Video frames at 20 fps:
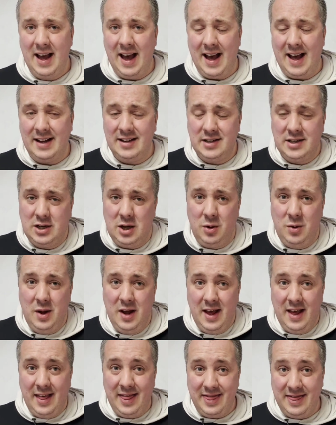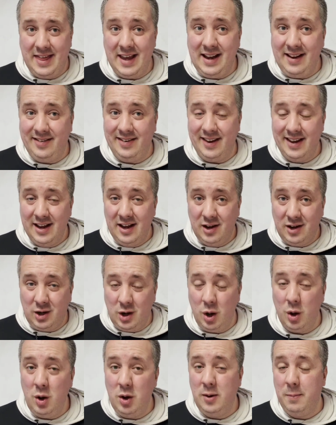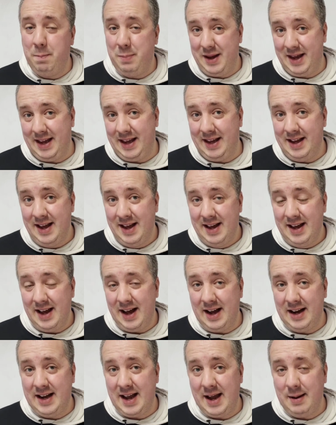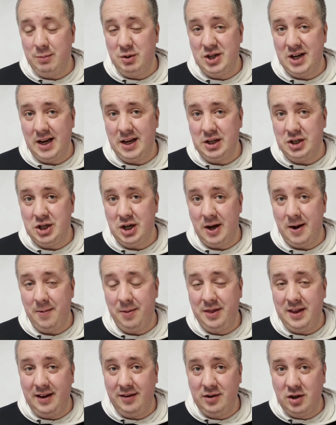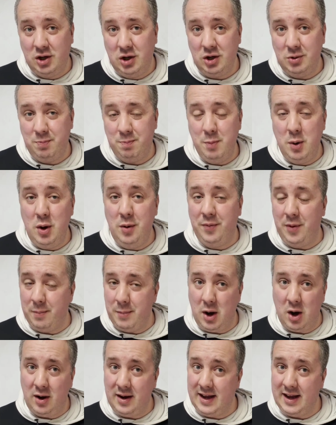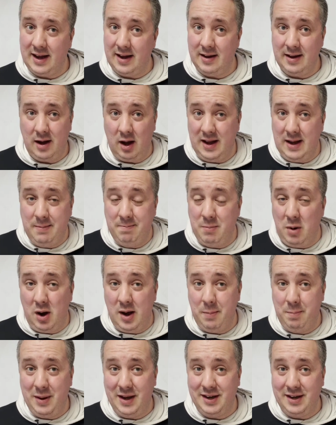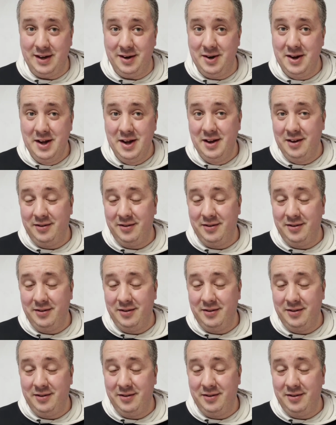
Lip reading: And so this could be a game changer. This could move a market, in my opinion.